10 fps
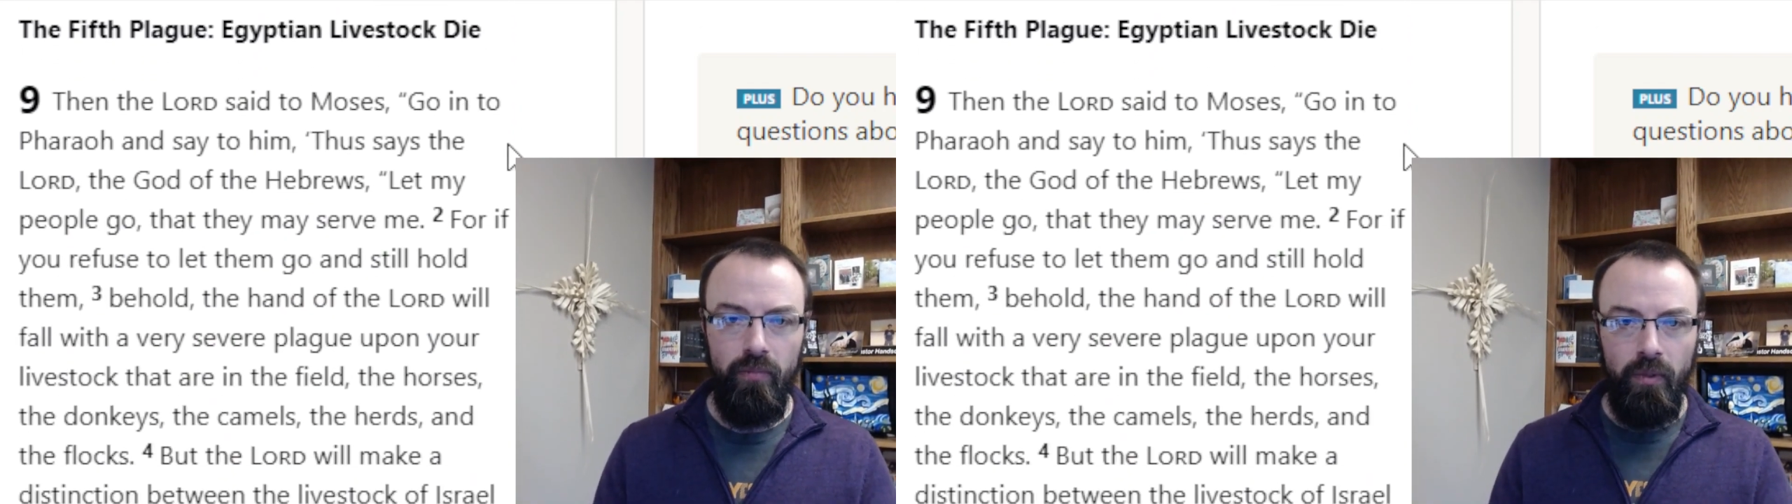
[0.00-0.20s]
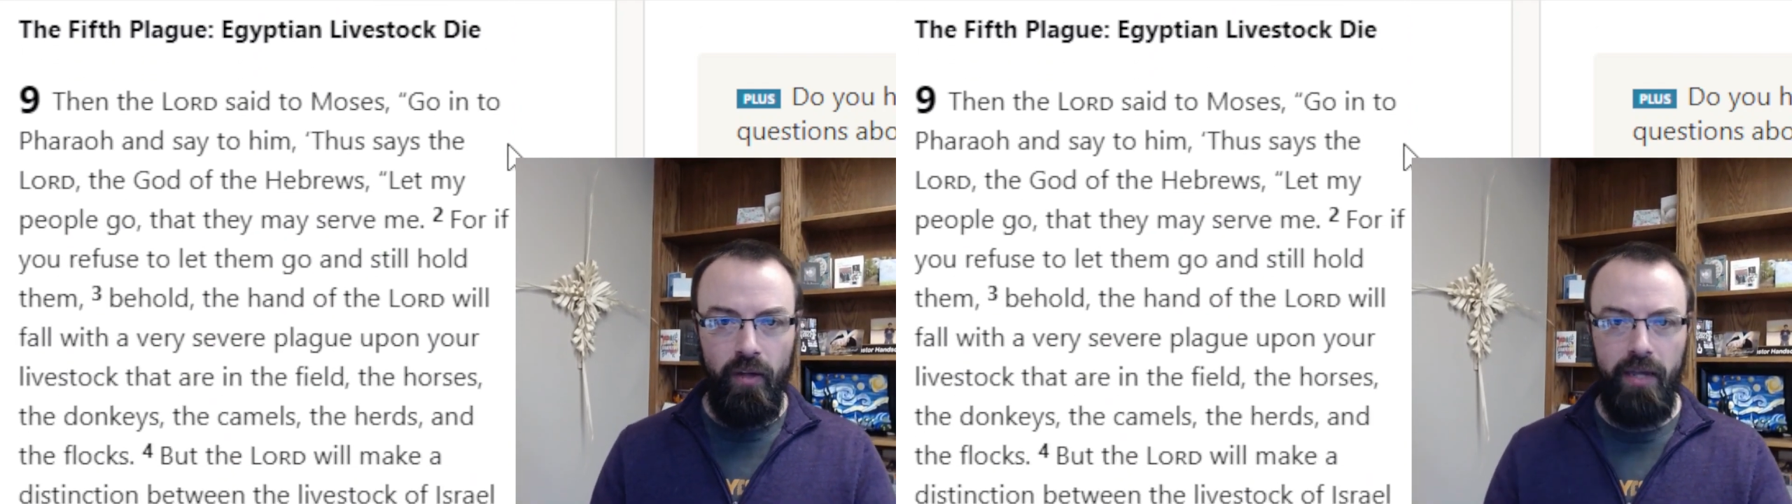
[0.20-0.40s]

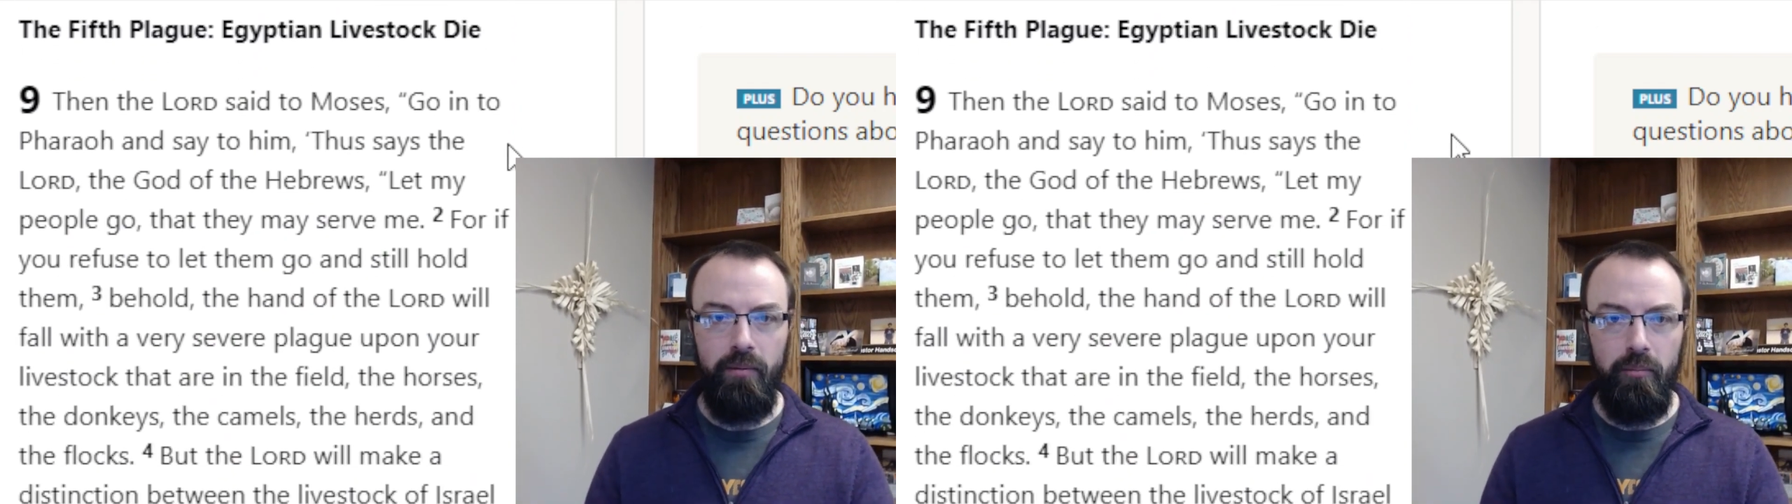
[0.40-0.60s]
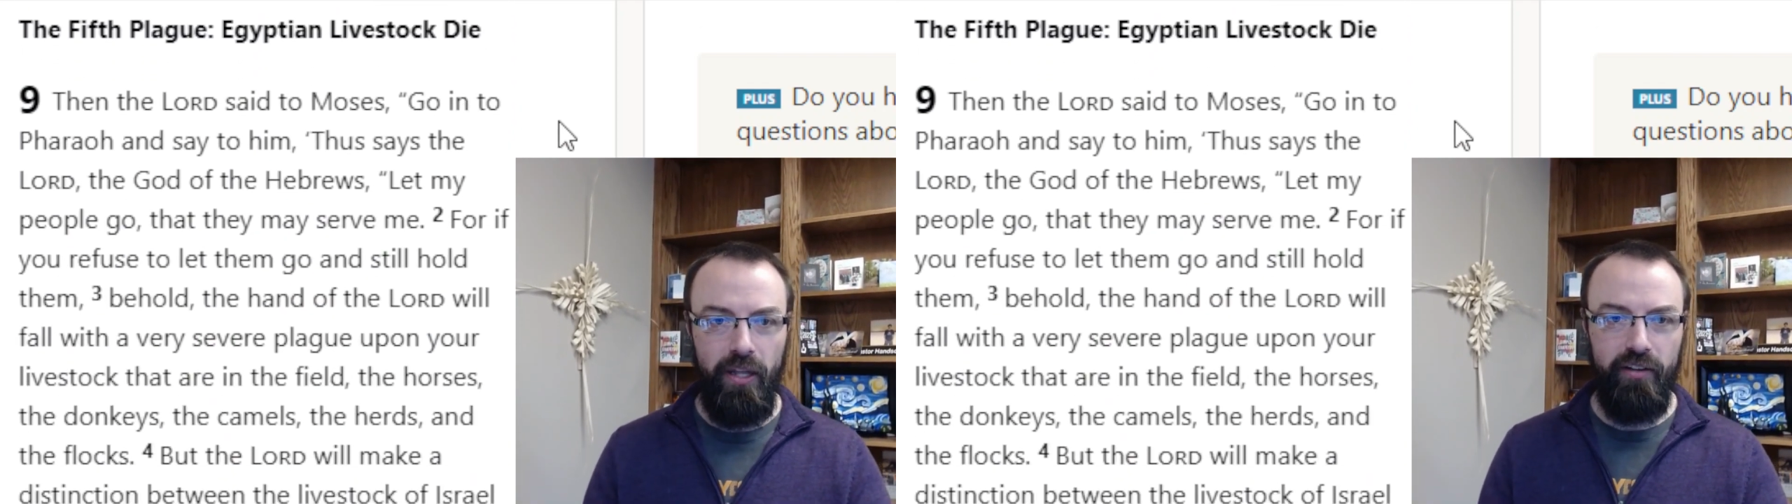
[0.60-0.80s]
Okay,
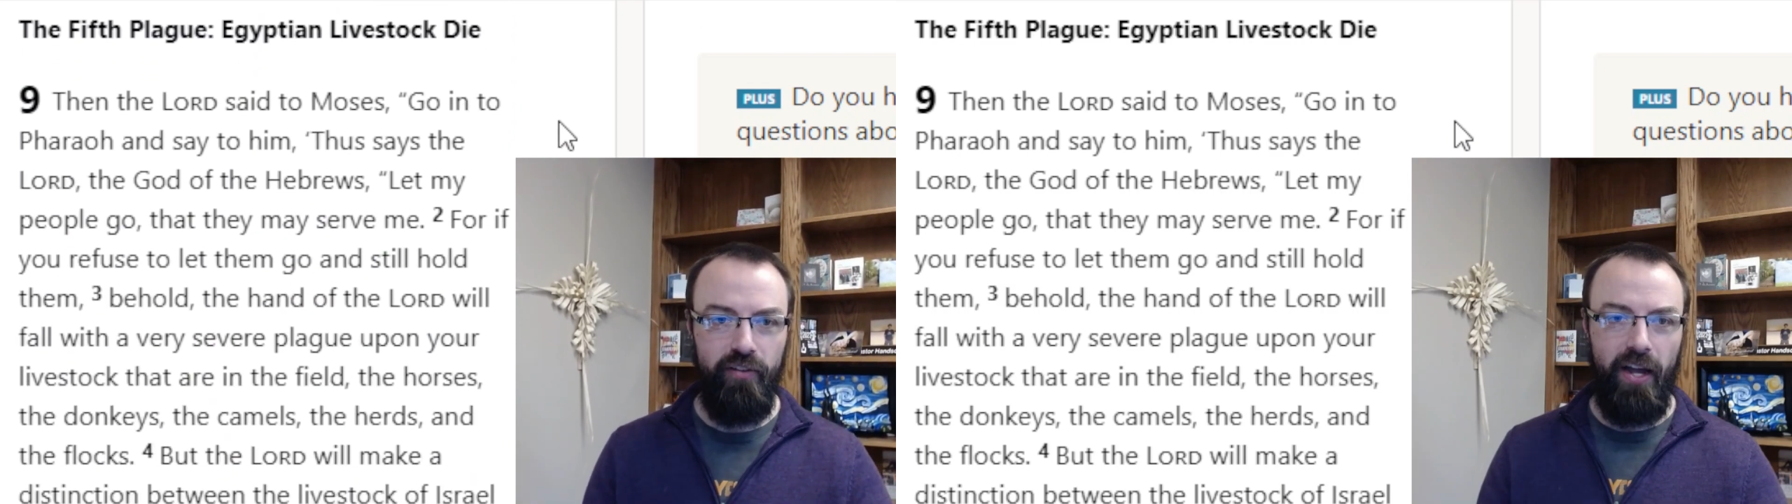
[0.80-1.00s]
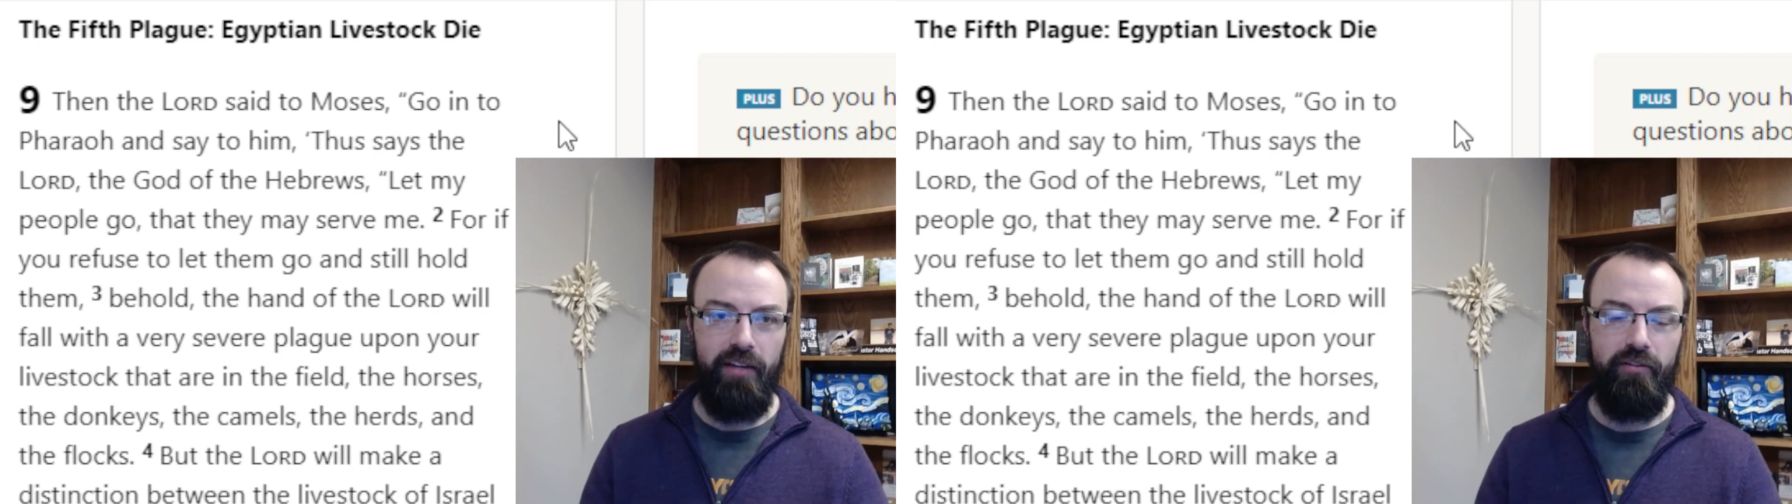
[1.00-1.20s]
plague
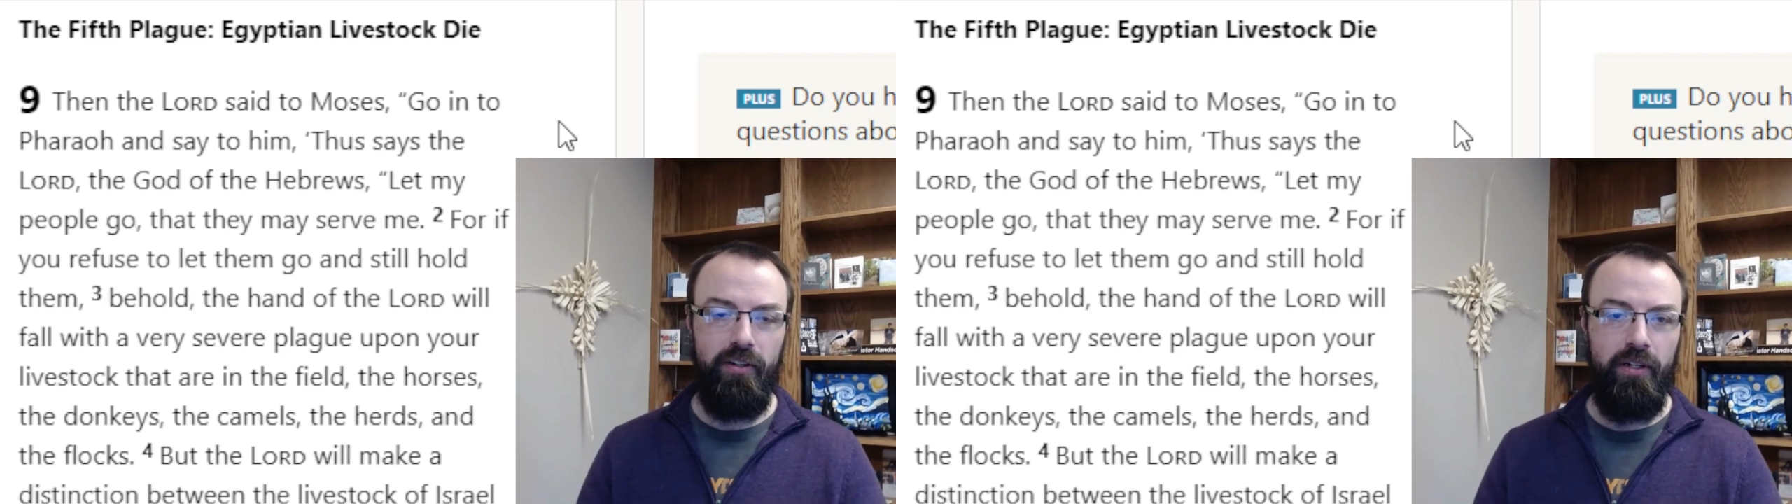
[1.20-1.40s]
five.